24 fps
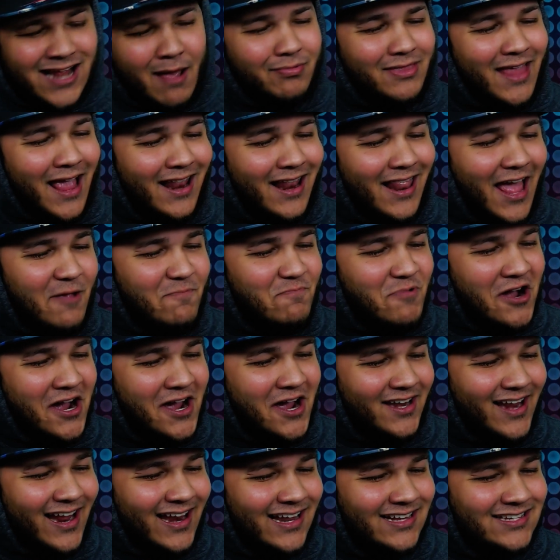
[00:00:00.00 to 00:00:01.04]
slap that like
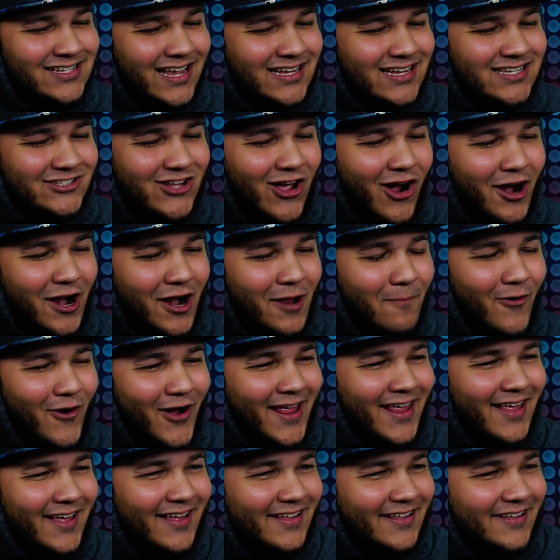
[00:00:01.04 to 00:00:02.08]
button and let's get started,
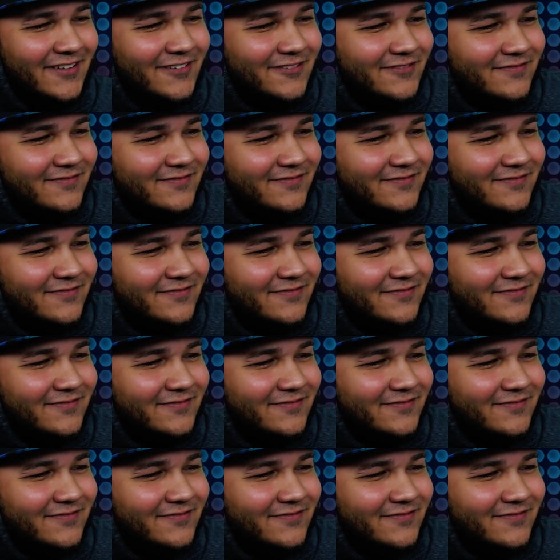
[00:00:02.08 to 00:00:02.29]
boy.